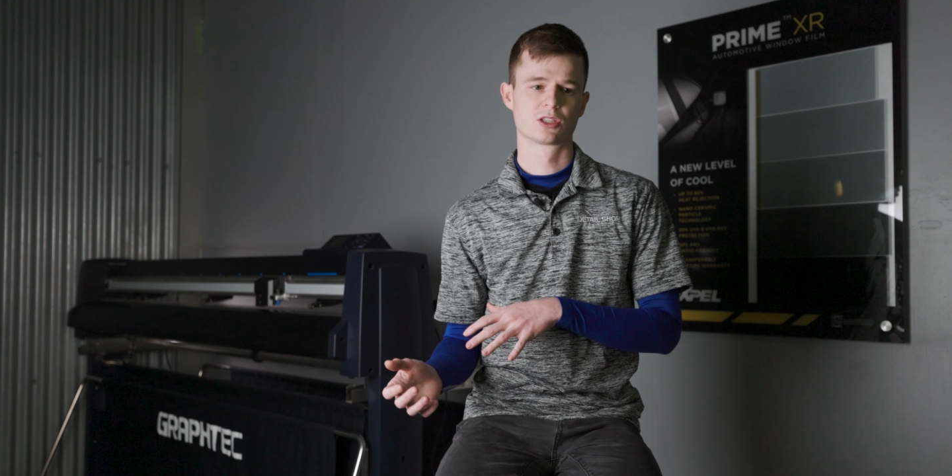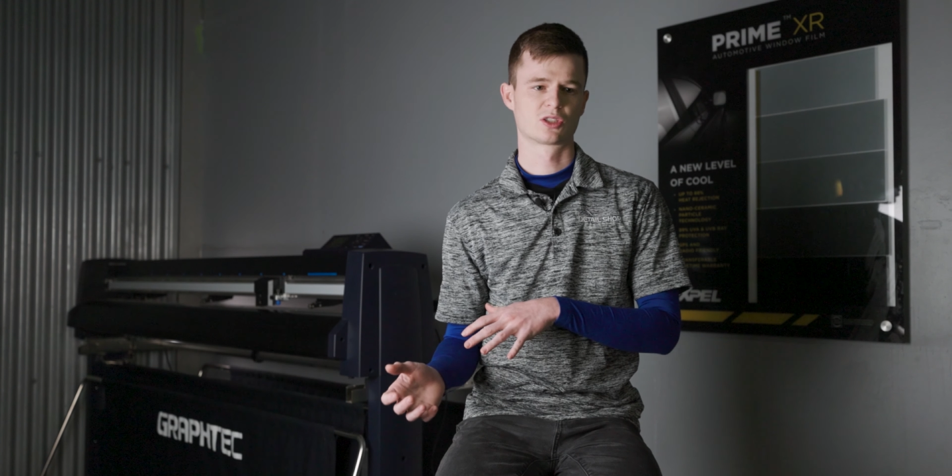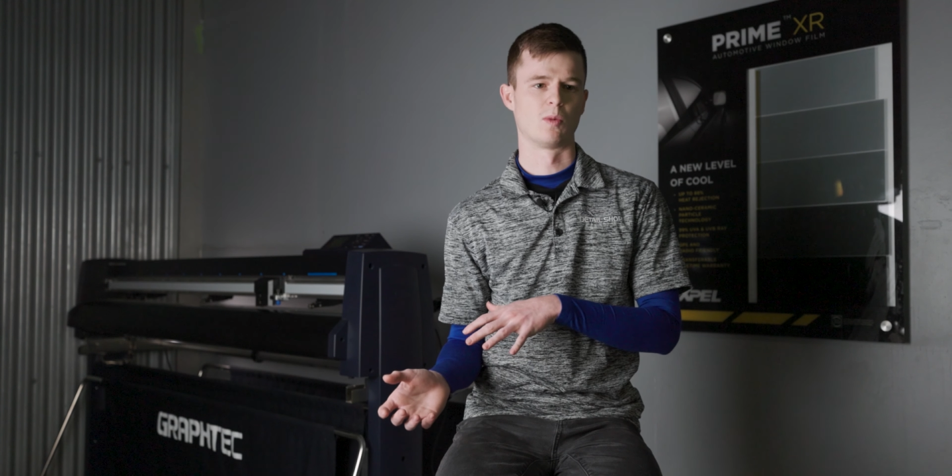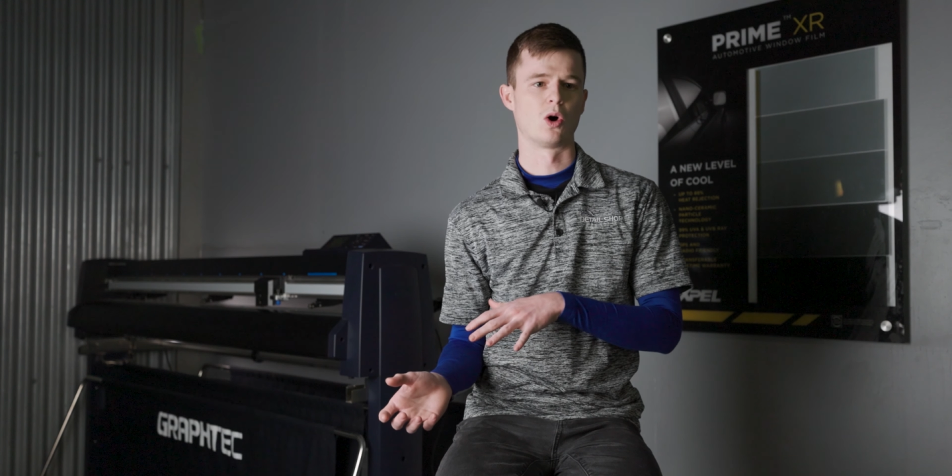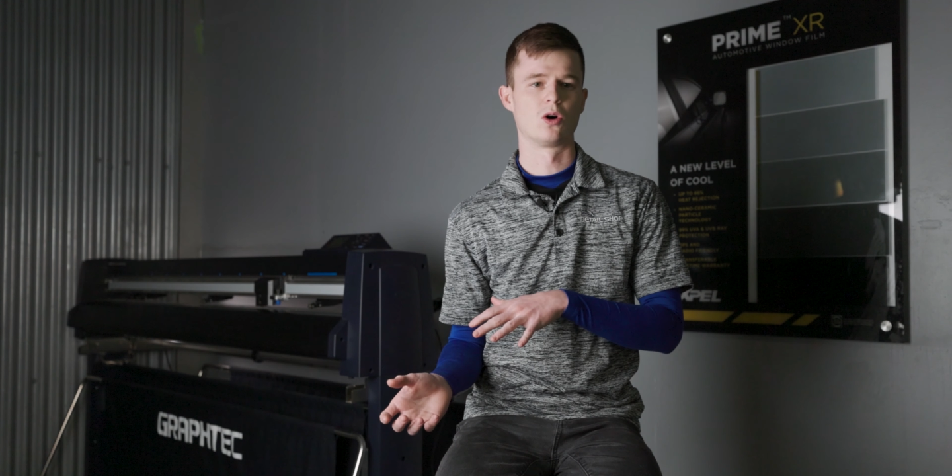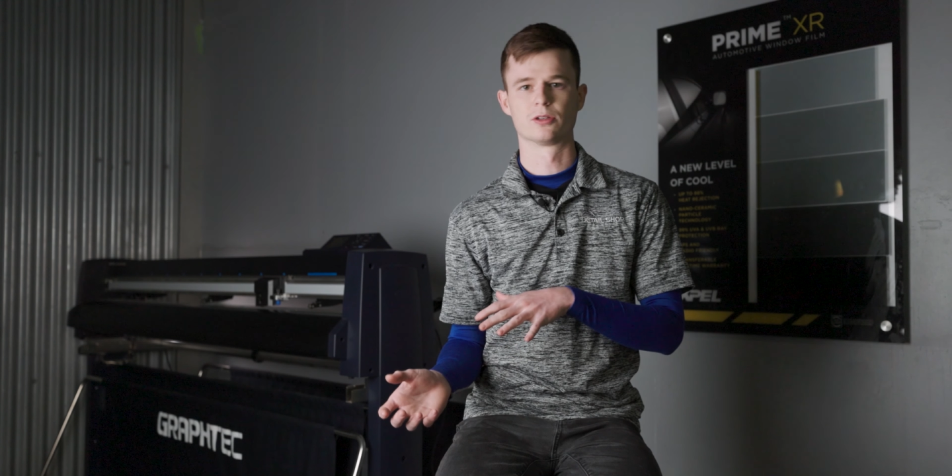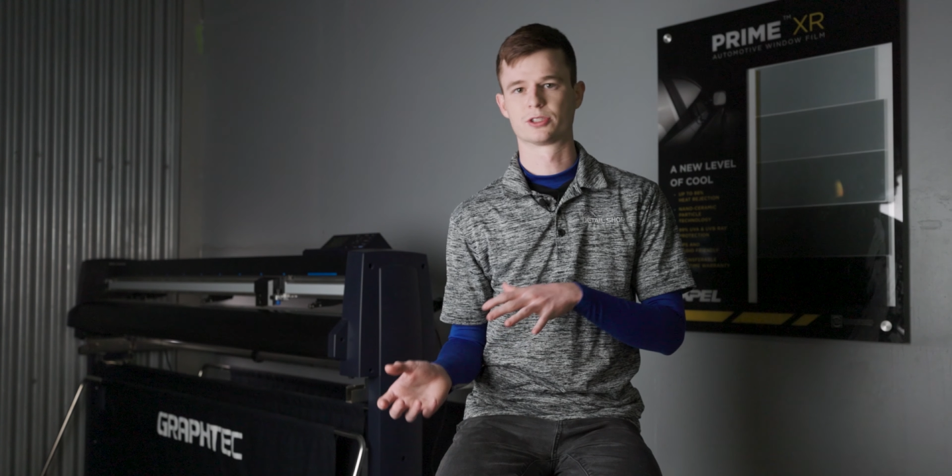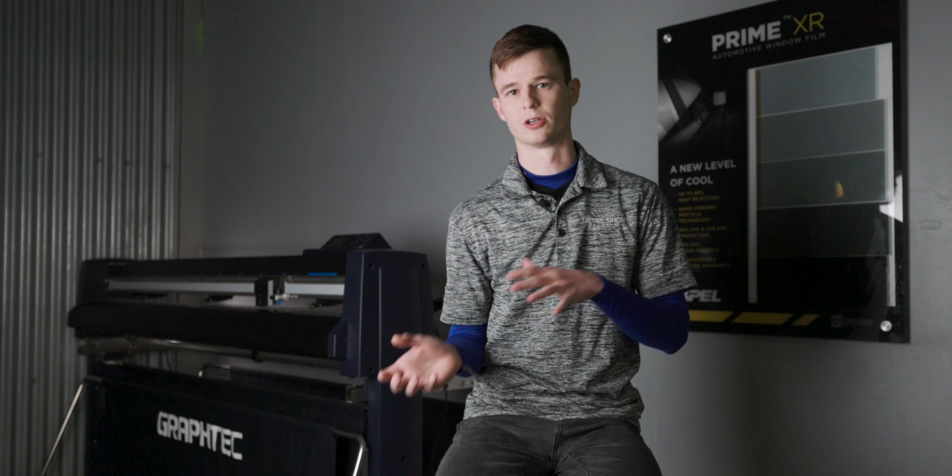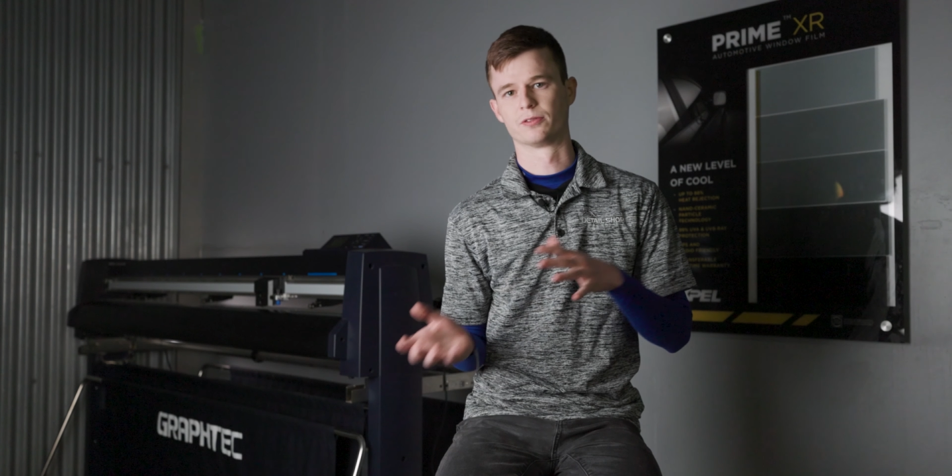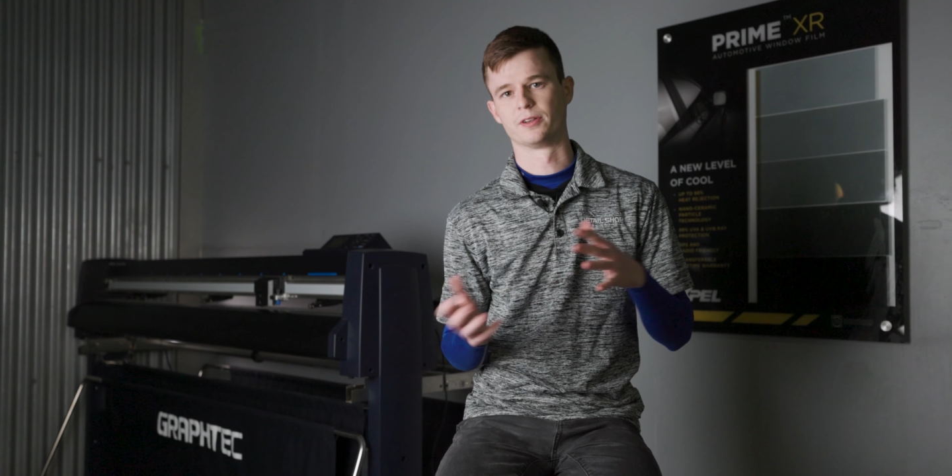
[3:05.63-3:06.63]
small
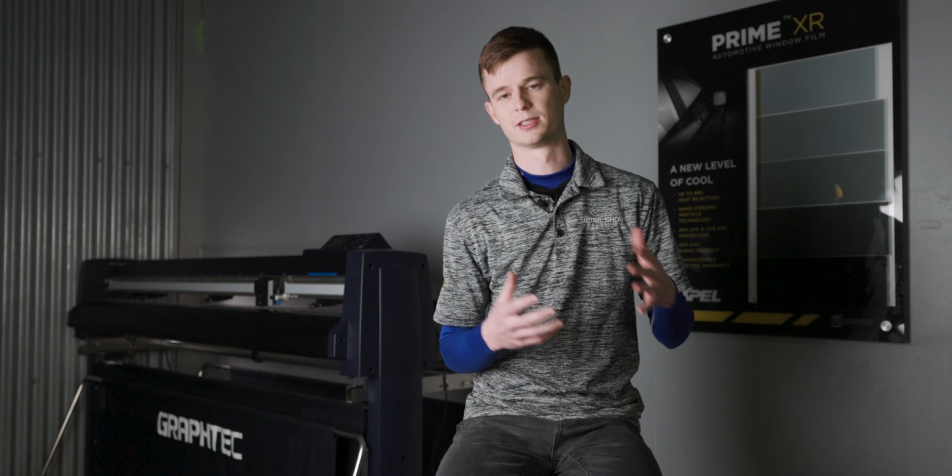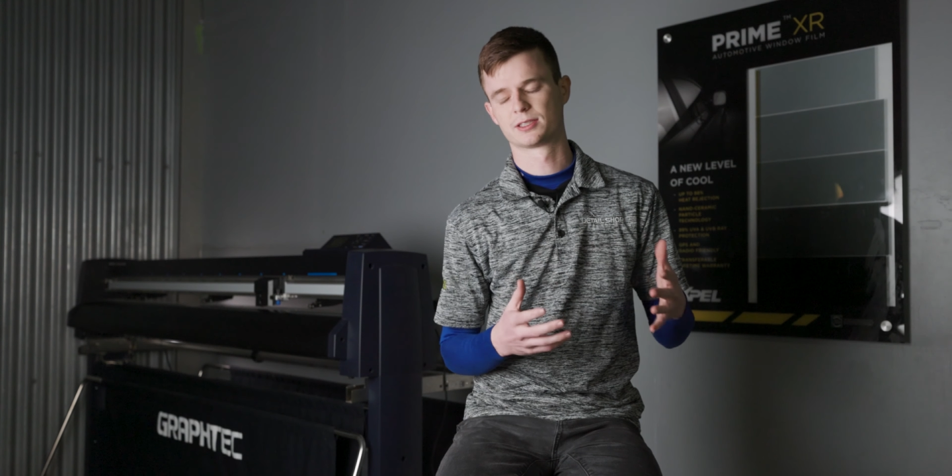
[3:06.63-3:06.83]
surface